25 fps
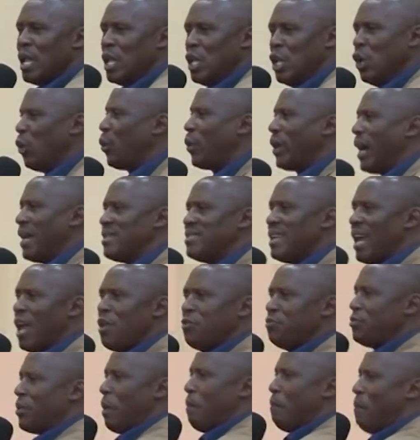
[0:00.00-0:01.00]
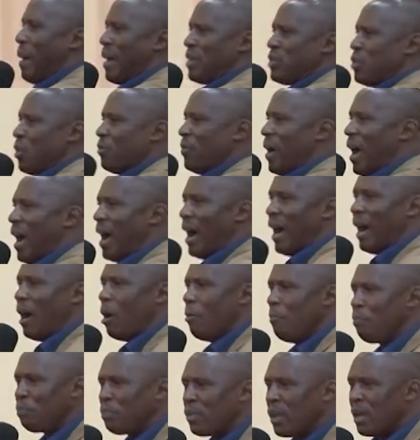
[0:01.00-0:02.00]
look at every part of her
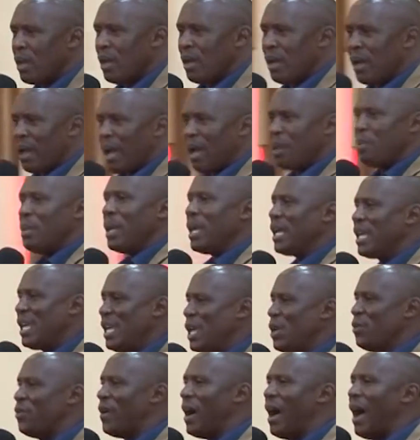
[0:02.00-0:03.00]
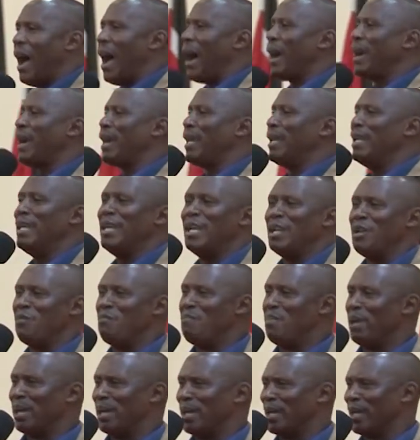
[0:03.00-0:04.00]
and they give her a clean
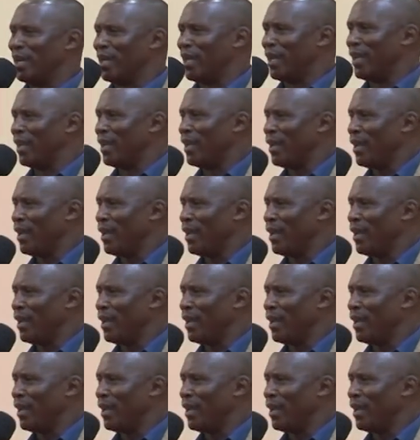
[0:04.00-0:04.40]
bill.